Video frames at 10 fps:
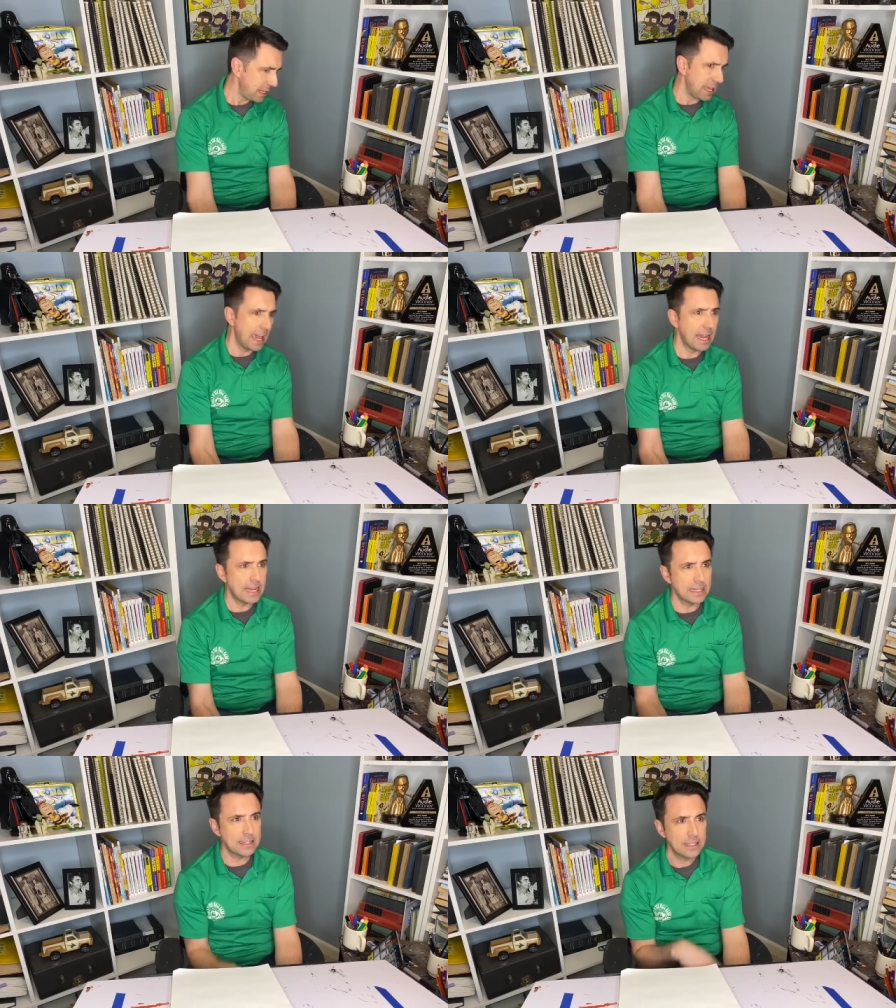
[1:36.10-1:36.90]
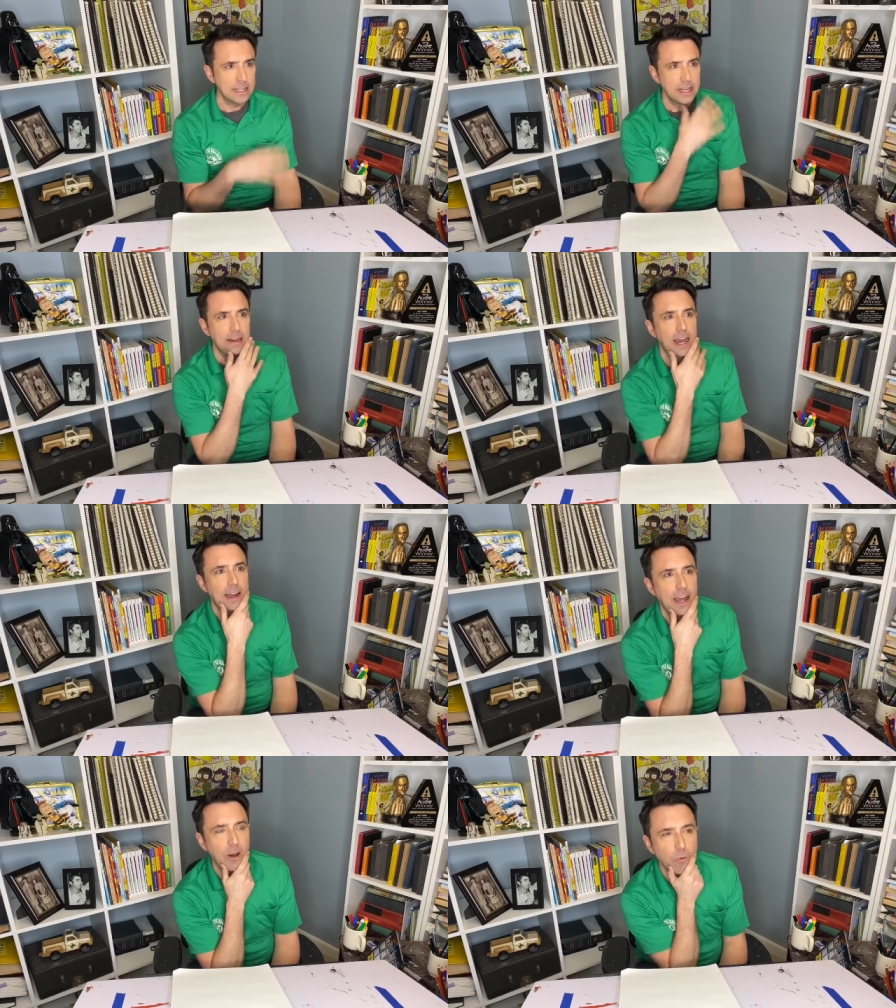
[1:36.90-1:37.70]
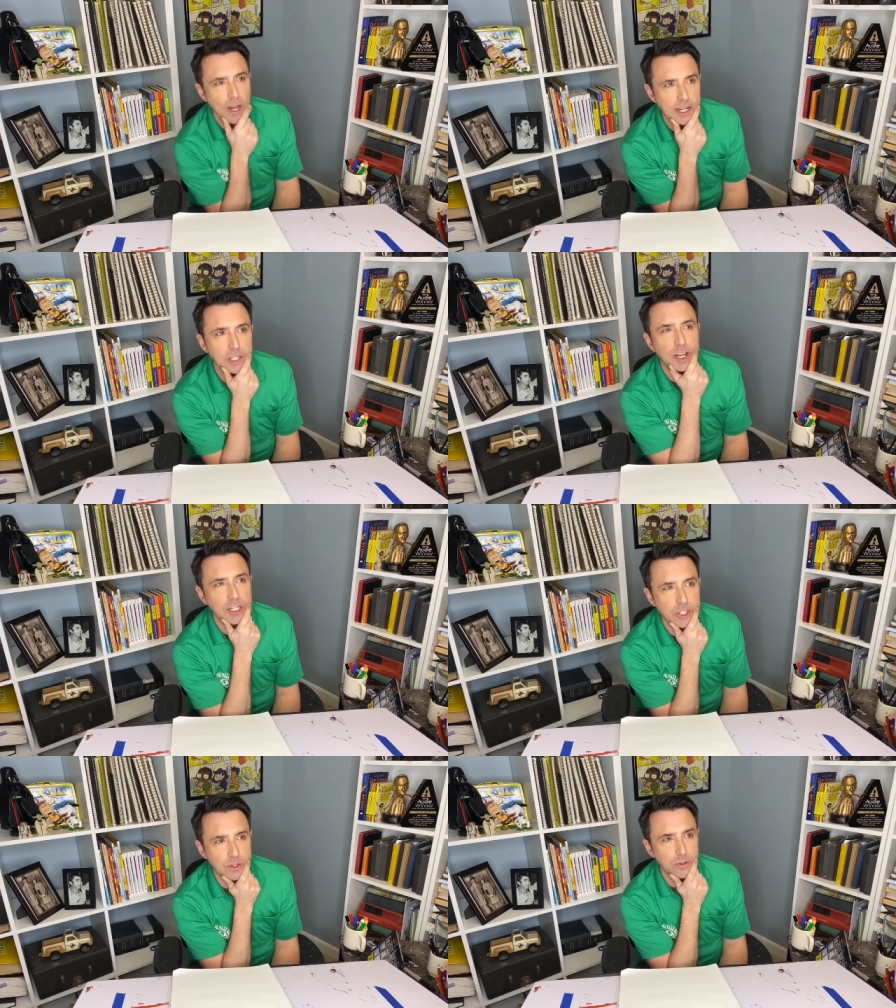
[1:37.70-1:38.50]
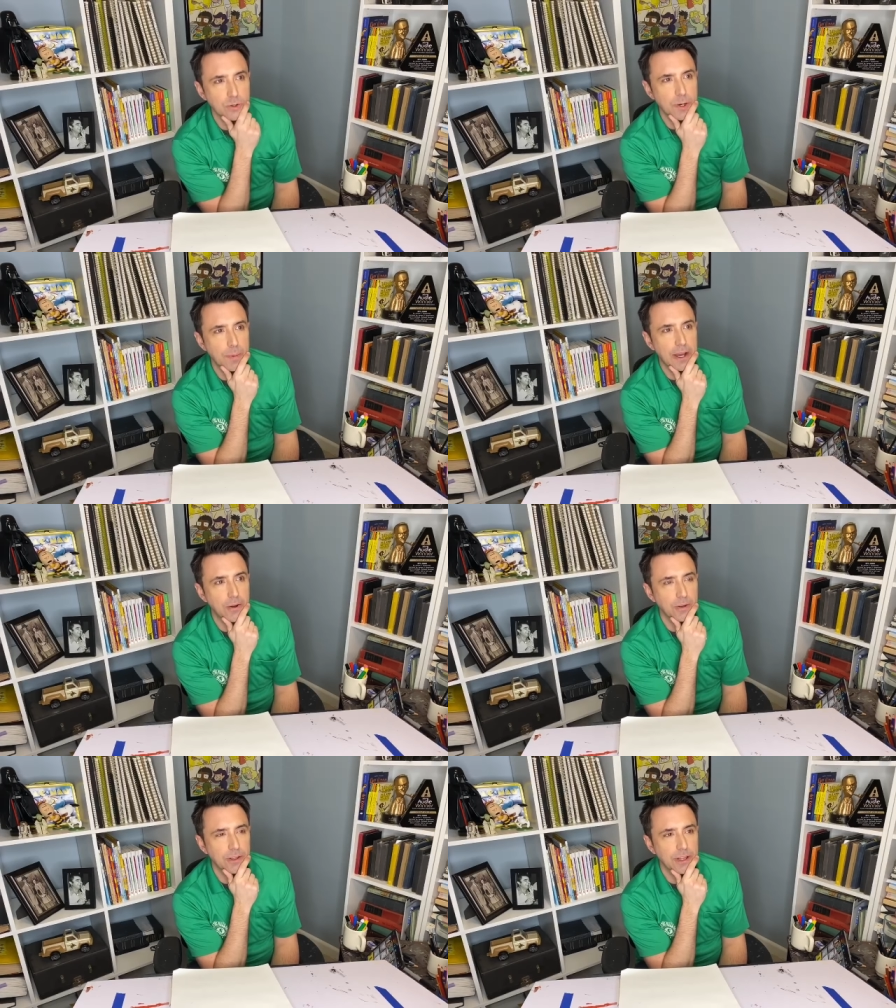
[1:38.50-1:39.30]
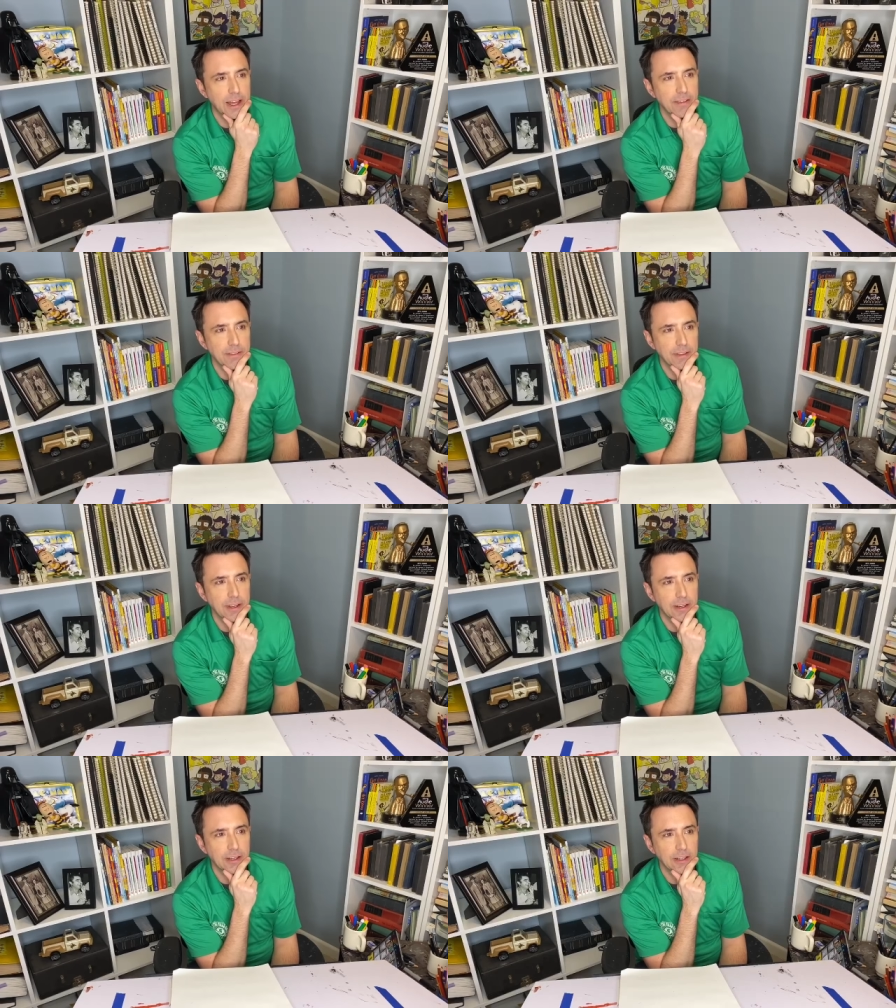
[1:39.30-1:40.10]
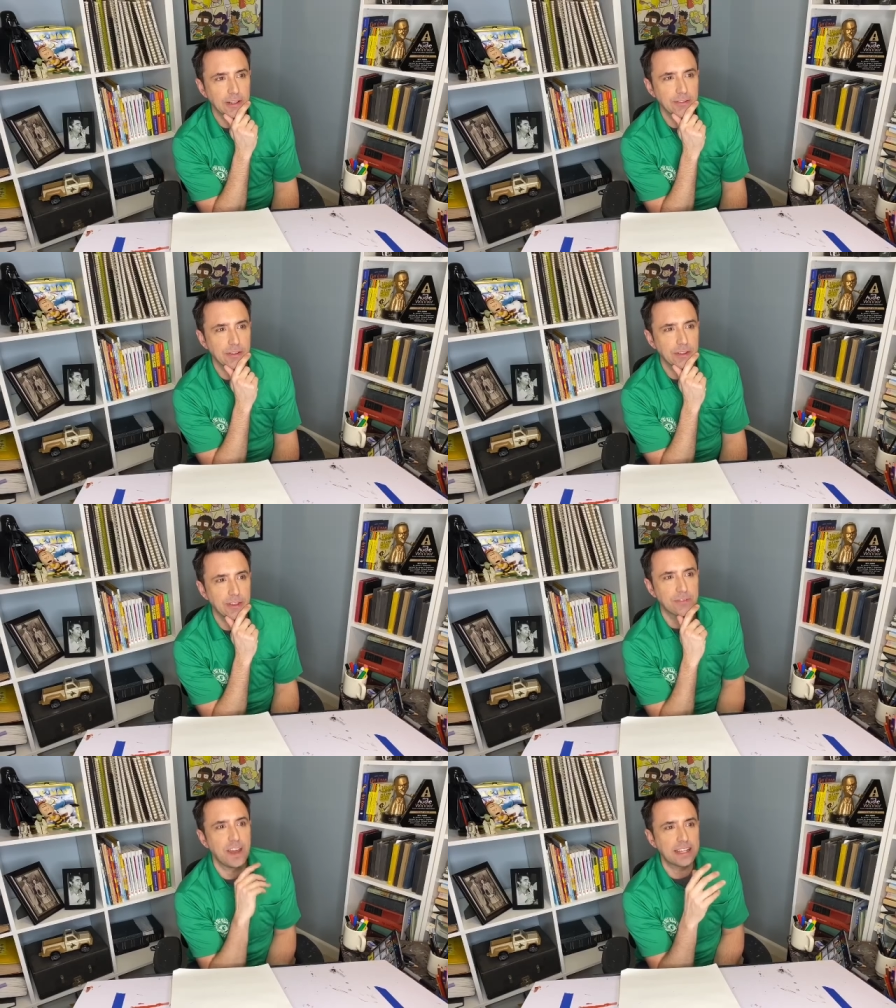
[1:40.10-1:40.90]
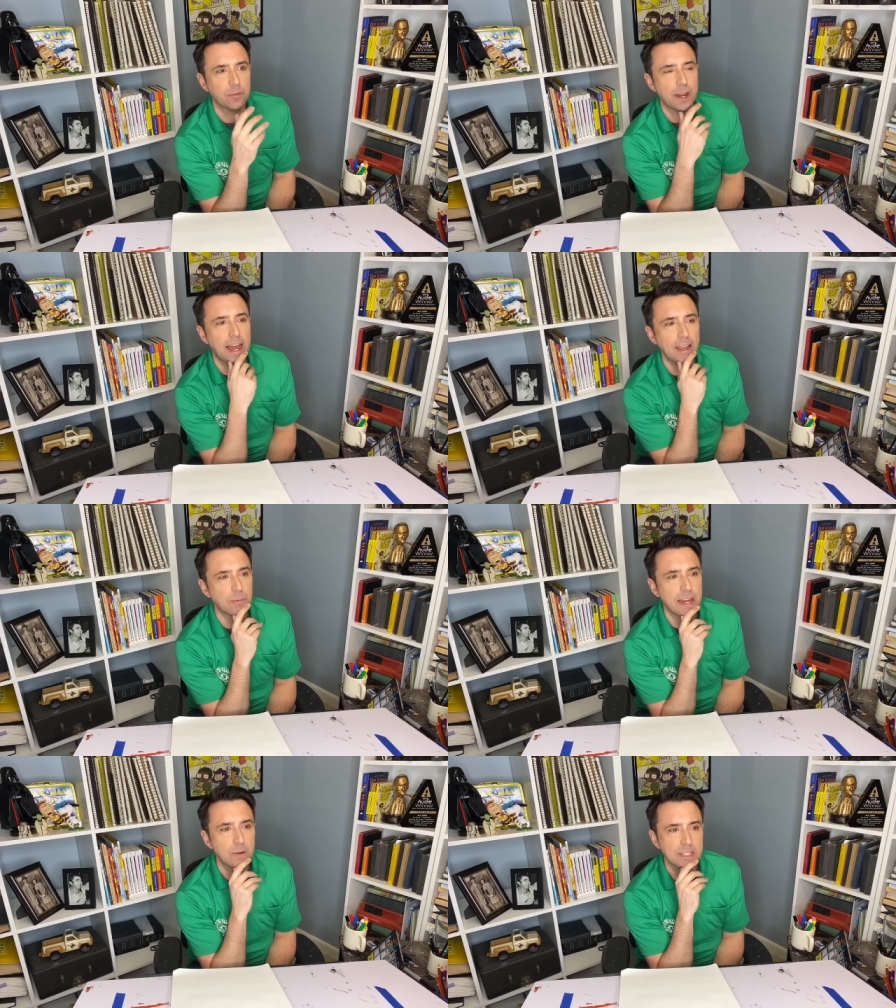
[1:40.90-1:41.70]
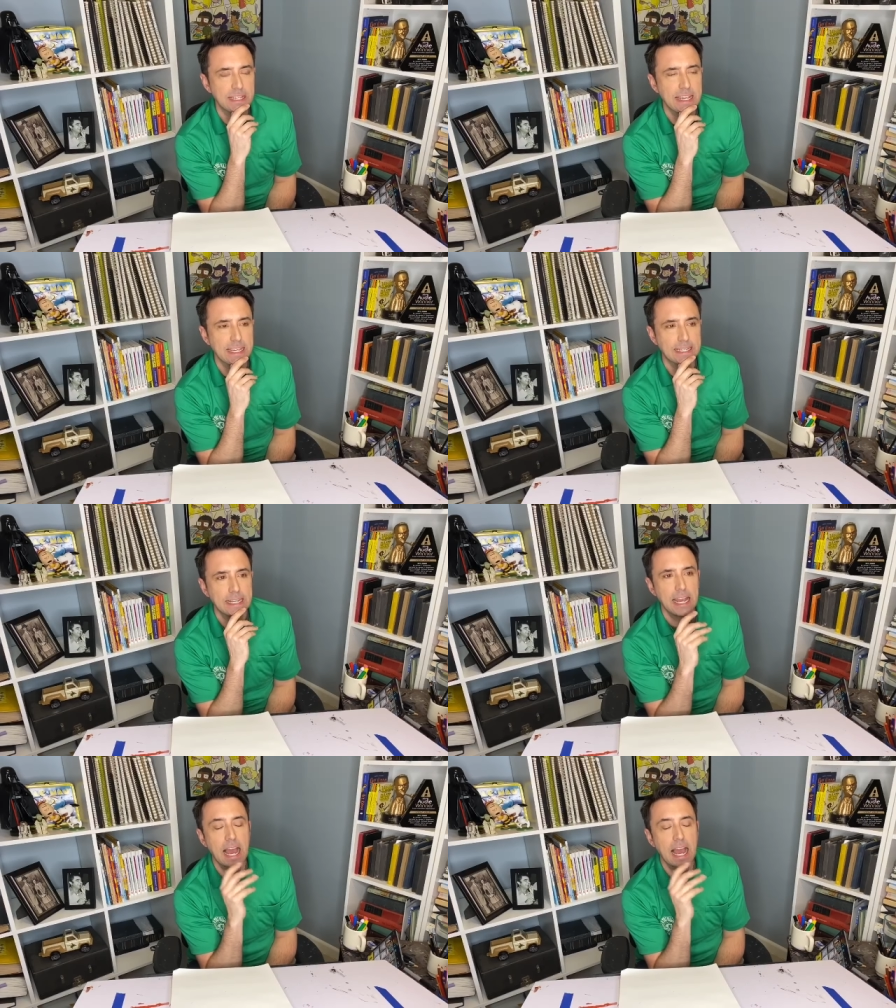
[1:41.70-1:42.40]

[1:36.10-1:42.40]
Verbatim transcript: And uh, I want to talk to you about uh, the fact that when I when I was a kid,